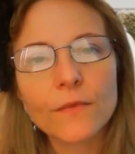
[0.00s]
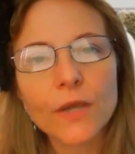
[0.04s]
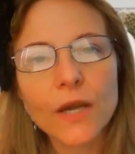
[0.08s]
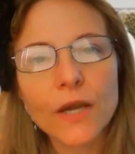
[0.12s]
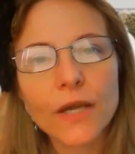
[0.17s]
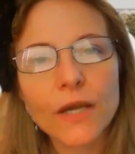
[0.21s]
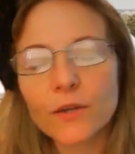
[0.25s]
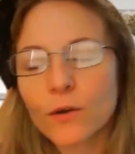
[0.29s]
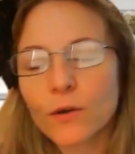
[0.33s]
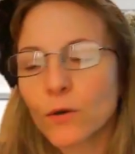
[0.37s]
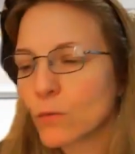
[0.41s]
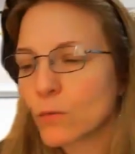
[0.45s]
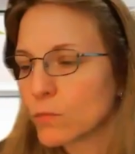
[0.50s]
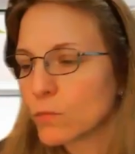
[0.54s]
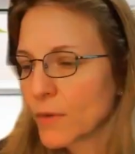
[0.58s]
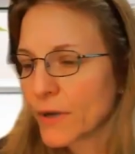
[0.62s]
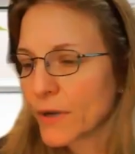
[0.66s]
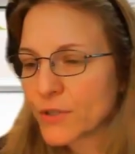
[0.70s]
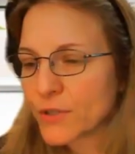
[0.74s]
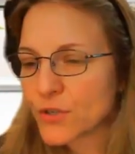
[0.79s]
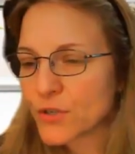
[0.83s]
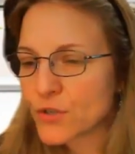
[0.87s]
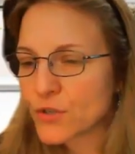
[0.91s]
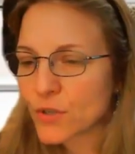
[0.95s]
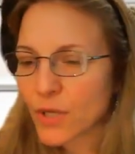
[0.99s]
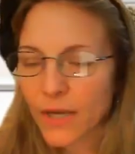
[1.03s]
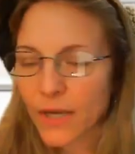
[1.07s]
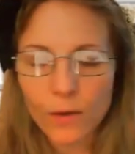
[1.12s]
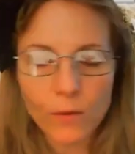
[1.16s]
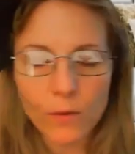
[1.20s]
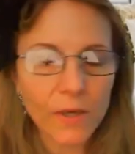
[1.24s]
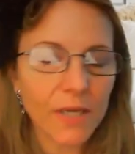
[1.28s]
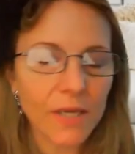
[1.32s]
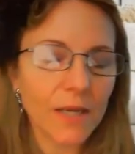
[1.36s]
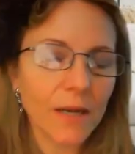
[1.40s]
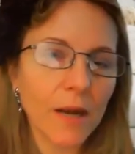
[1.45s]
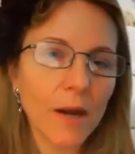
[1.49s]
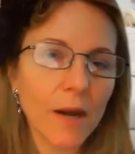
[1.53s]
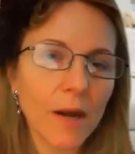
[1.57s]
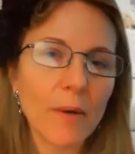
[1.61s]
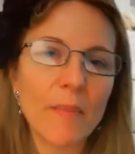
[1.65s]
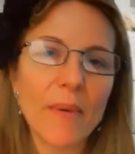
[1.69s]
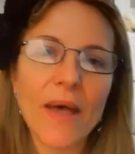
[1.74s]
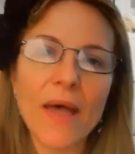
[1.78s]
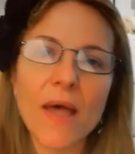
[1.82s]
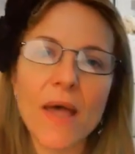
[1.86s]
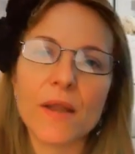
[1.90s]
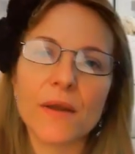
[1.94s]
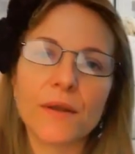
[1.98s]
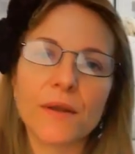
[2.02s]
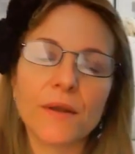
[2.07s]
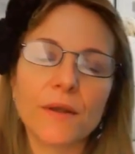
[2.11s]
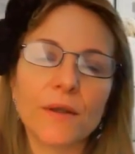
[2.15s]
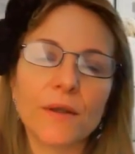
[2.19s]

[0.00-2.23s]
I don't want to get out of bed.